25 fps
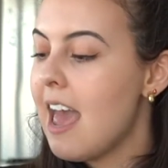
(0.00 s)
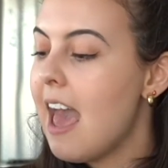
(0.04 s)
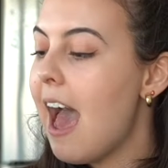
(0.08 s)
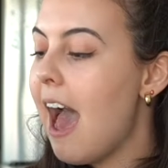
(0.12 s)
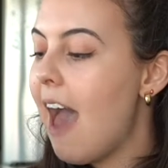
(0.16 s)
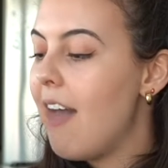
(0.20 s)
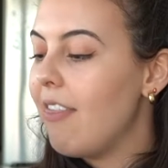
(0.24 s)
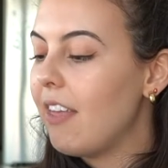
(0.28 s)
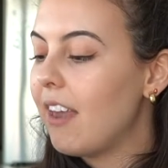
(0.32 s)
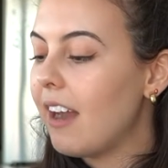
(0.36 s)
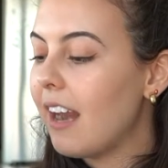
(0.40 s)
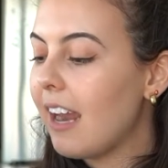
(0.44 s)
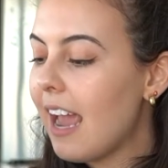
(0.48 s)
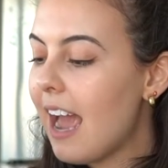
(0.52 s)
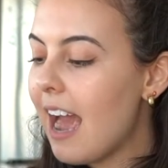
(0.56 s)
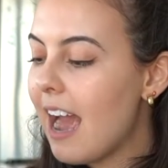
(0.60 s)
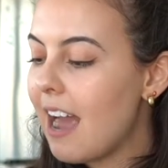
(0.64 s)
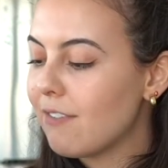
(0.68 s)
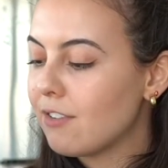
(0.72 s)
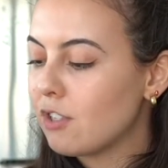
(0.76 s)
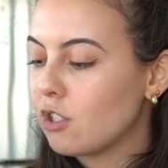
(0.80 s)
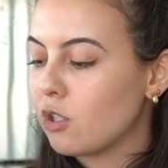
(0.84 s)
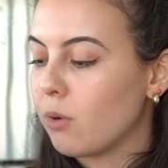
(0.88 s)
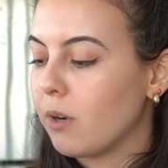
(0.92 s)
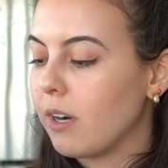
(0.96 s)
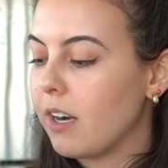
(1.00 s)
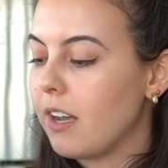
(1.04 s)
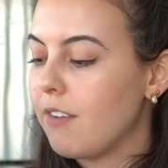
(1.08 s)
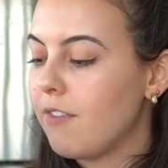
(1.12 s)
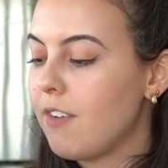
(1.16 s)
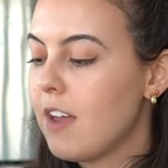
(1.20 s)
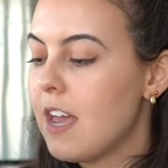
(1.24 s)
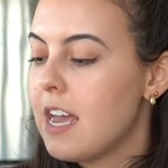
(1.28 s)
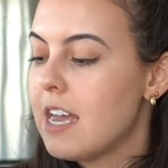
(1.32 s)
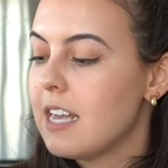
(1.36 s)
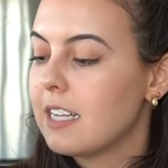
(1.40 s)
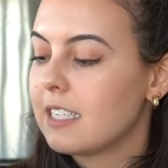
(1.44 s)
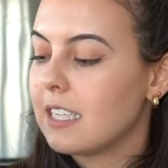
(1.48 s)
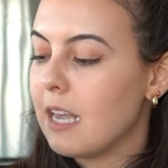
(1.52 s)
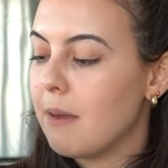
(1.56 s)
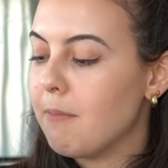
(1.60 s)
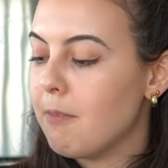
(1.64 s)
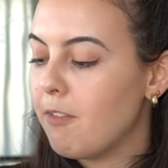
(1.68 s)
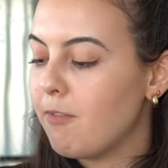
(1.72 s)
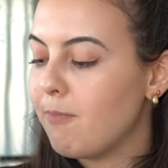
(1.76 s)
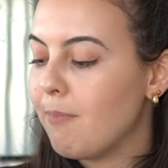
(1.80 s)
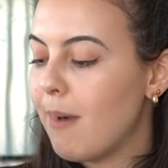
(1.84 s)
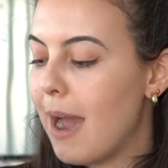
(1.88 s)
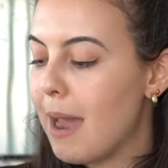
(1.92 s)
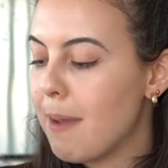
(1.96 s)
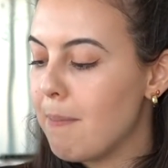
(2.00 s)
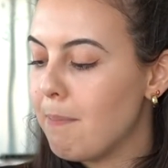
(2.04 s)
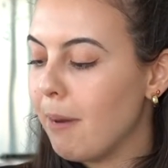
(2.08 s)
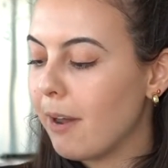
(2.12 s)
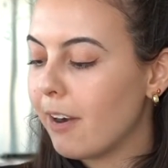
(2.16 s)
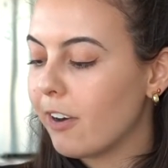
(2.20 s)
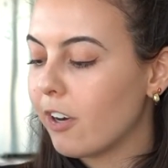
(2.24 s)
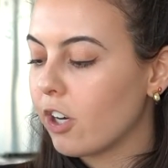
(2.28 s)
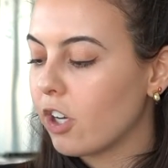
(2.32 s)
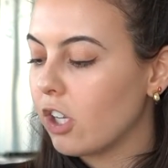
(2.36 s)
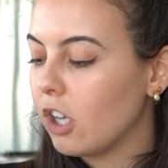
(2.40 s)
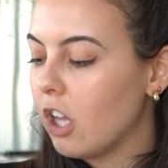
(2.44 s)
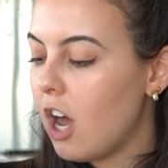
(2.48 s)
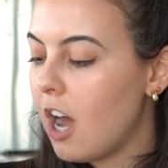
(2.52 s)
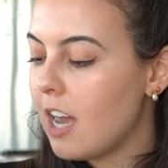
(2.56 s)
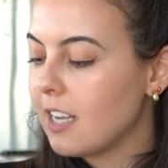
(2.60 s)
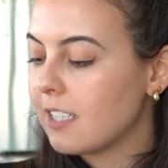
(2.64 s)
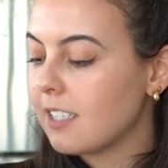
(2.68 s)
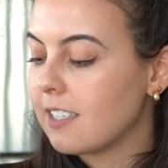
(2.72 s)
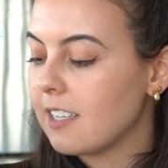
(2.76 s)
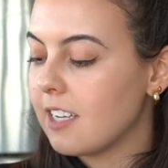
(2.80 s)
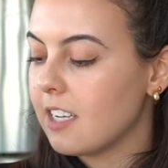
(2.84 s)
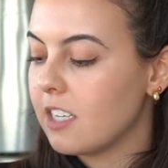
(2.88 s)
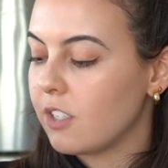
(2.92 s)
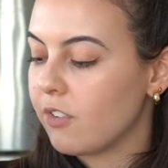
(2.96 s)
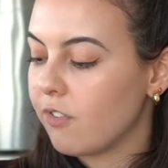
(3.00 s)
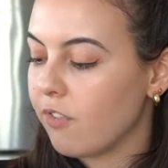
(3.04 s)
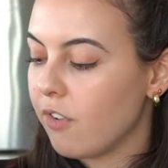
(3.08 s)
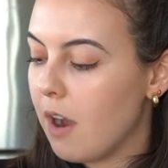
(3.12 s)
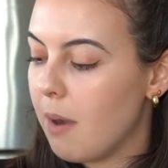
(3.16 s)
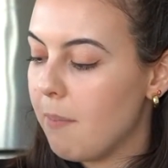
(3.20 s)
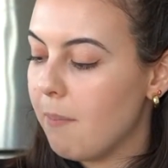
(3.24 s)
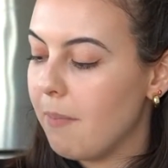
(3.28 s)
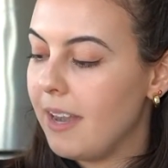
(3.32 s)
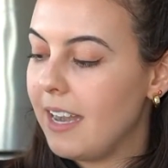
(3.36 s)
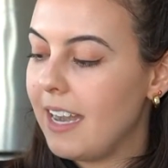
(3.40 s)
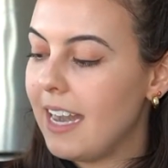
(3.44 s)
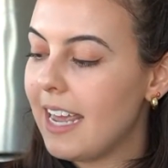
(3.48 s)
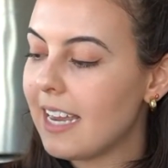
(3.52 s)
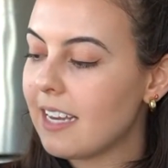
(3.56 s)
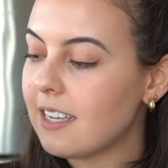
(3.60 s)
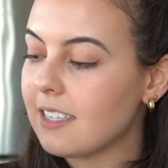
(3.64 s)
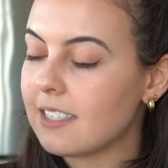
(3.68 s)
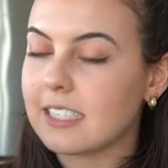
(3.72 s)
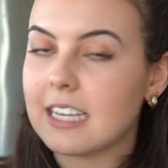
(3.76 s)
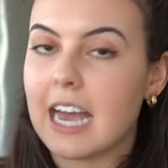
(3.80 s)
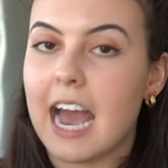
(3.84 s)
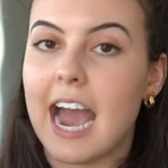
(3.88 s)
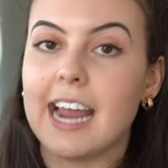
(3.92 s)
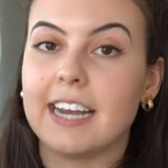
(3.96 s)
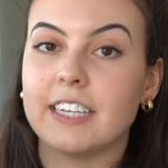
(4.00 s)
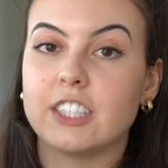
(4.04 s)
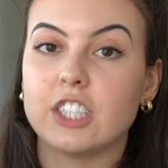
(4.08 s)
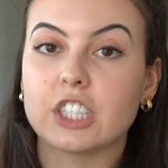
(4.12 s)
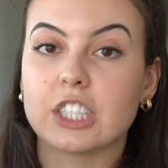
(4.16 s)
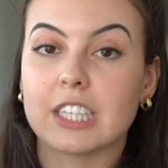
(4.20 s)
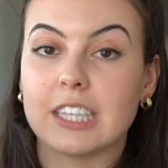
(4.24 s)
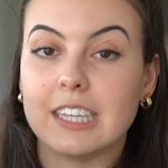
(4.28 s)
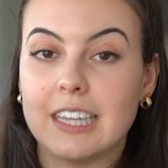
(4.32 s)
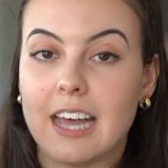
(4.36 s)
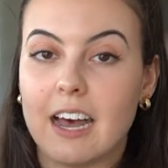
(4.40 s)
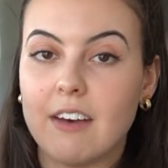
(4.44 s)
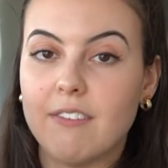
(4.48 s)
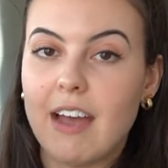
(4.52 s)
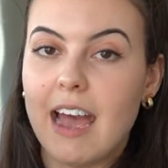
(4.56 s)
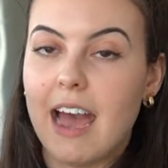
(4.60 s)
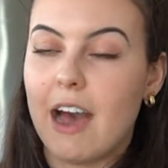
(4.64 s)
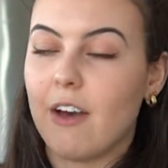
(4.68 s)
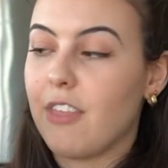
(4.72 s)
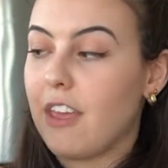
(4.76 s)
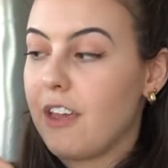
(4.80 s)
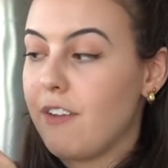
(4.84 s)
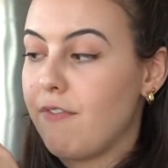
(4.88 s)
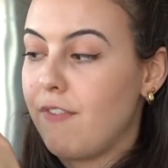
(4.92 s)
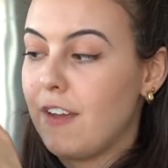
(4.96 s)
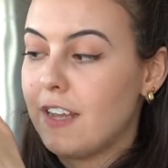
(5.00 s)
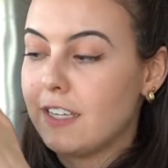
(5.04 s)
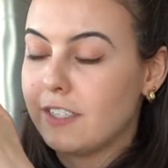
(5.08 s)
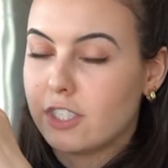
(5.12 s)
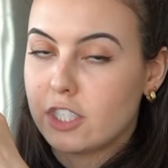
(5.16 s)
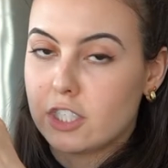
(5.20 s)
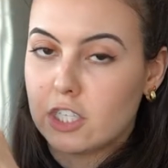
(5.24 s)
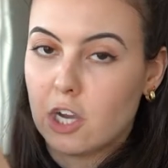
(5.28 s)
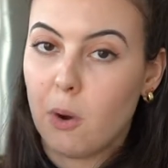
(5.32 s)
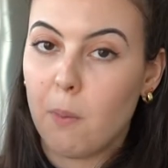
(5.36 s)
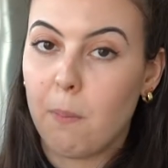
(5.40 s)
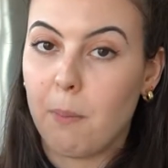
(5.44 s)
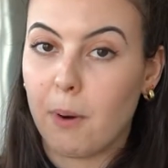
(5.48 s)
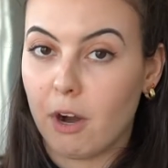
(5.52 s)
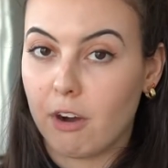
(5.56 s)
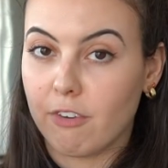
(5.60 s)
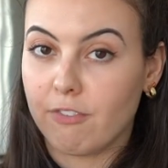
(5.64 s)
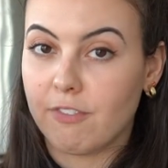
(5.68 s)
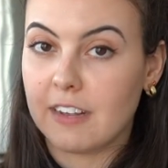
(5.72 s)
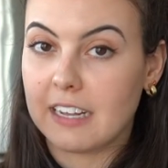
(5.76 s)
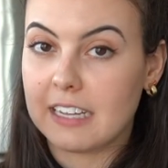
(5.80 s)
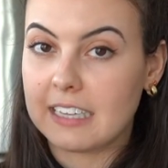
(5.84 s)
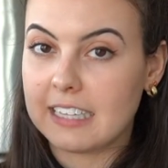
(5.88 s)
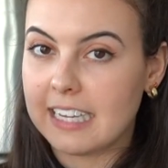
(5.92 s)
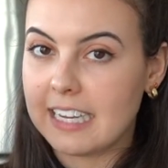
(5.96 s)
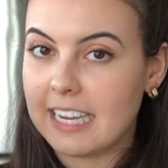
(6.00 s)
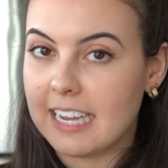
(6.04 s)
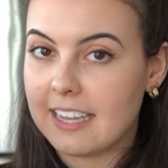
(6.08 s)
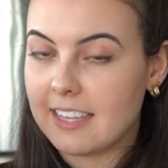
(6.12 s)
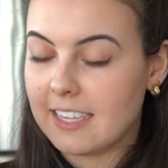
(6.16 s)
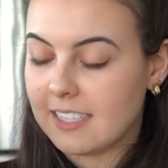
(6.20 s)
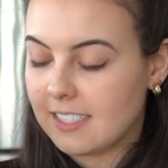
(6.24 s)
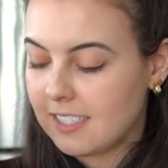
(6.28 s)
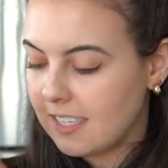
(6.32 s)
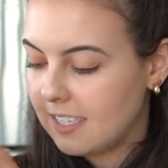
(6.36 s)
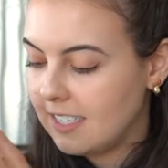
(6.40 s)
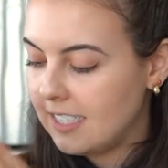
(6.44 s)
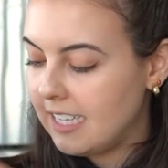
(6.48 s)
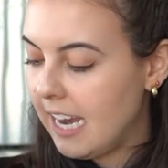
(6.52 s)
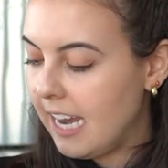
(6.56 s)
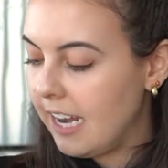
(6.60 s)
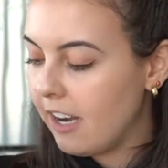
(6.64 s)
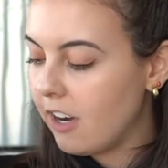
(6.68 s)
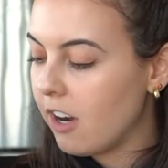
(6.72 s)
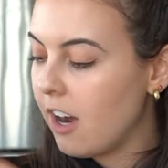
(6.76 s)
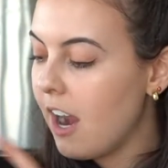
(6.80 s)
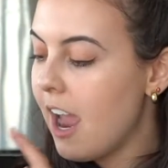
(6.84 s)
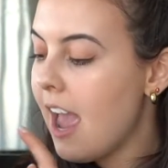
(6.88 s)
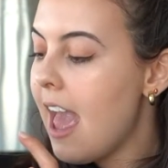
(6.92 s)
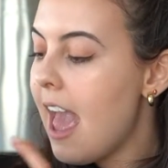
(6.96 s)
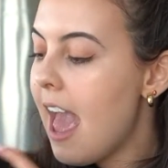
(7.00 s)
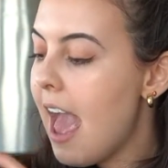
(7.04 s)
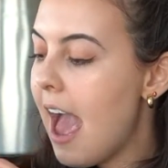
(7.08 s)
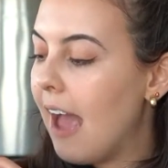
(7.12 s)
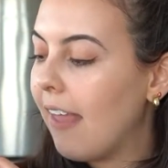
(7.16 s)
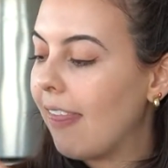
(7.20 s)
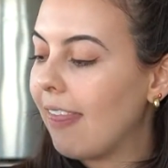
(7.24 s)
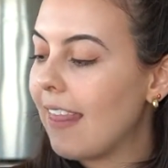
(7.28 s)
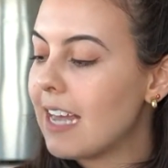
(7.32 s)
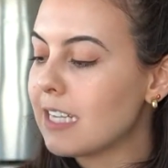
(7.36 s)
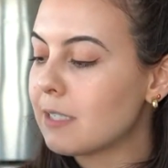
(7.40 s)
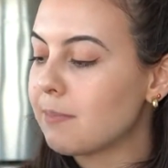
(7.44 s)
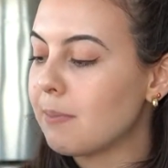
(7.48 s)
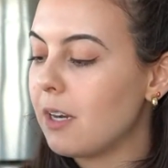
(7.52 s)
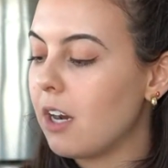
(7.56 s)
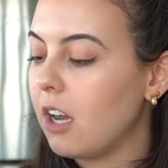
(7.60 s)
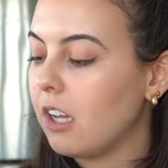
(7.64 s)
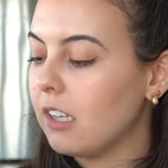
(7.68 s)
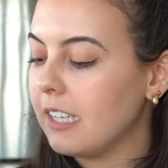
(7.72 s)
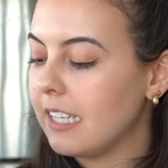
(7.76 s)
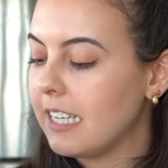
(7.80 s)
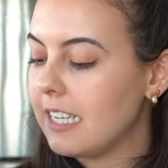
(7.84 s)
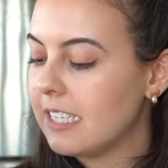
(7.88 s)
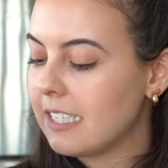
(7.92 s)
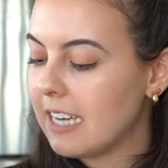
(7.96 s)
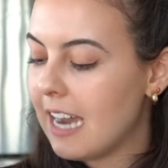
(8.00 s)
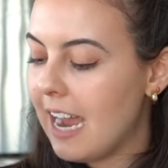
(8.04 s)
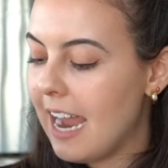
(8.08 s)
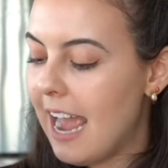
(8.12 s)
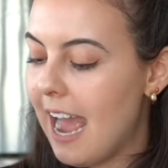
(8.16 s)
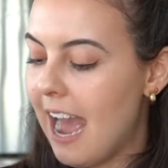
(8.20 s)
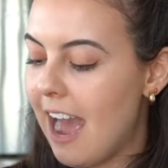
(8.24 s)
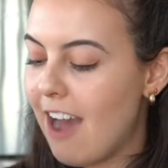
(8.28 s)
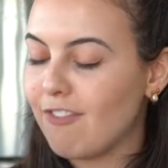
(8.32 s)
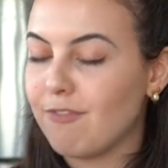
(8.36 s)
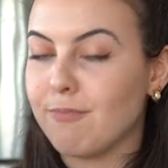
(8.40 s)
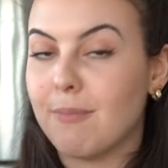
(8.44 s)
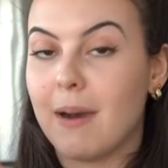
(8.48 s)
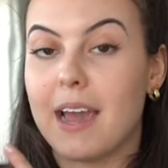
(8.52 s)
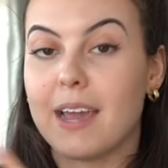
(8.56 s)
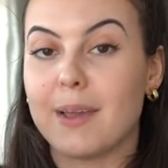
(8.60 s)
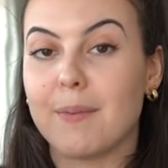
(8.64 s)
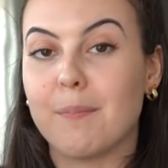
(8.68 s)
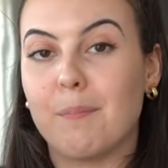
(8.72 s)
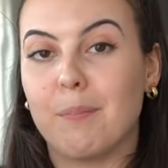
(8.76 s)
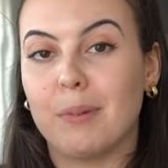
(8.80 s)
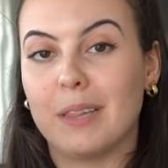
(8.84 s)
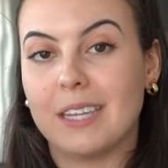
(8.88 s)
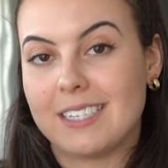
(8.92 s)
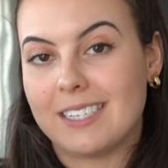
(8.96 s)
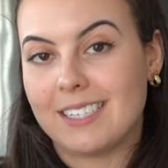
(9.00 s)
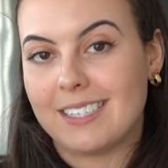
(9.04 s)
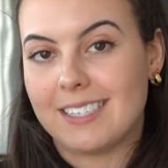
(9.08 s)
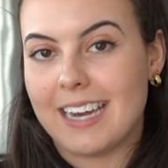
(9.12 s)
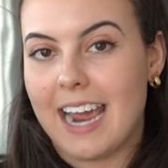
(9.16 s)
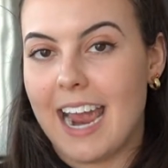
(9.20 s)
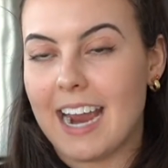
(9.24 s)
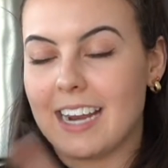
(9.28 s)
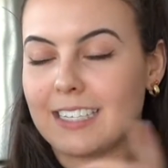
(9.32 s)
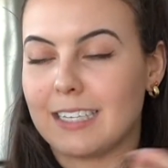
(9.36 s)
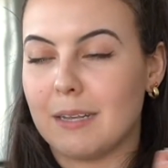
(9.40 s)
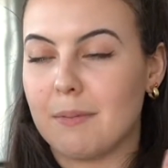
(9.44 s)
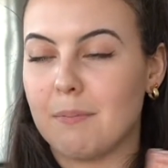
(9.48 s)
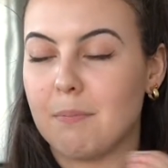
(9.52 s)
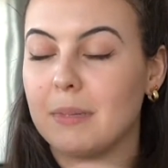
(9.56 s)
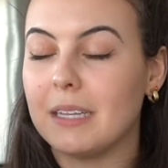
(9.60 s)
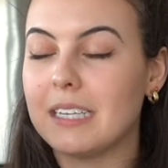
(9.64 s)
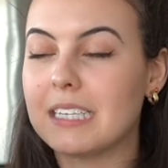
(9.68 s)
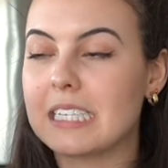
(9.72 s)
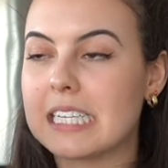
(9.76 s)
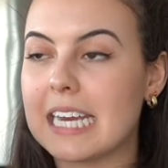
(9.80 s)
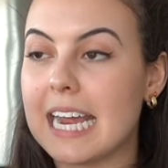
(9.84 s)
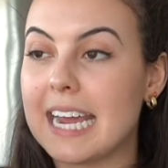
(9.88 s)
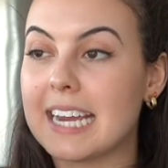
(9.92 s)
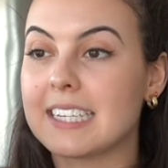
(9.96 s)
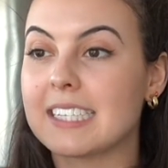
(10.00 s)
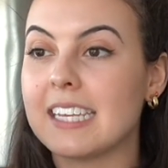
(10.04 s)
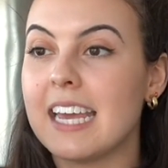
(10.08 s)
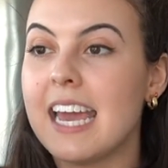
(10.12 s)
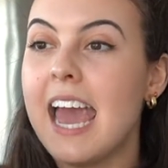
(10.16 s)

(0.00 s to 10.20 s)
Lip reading: And then I have sort of some of my butter glosses from NYX. I just love how they fit so perfectly in this container. And last but not least, I have my Blistex. And Blistex,